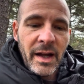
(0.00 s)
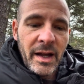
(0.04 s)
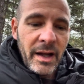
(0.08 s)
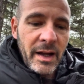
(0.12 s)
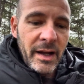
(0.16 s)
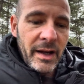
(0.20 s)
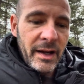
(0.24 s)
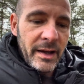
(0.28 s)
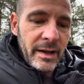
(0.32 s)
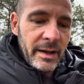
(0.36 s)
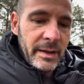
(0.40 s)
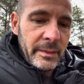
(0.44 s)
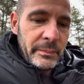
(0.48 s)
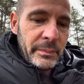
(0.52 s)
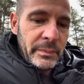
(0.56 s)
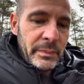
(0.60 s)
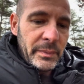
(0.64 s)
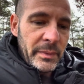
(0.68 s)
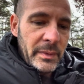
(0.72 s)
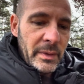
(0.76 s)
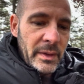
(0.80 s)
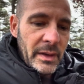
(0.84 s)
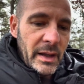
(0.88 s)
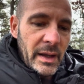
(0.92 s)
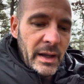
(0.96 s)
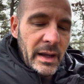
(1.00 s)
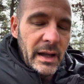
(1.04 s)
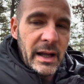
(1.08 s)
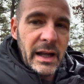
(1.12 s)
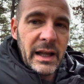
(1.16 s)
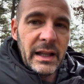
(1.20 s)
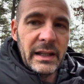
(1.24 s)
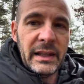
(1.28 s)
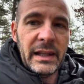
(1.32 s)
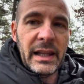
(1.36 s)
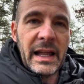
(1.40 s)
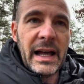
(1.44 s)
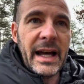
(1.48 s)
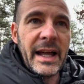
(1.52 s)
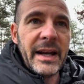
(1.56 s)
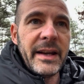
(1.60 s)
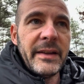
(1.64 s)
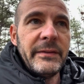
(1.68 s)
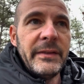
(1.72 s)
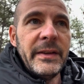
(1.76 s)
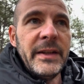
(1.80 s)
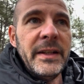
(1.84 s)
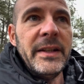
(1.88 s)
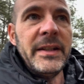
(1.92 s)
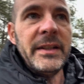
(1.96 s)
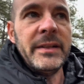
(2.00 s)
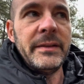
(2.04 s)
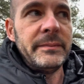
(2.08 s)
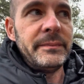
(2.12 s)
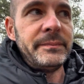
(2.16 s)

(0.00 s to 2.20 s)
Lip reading: A lot of it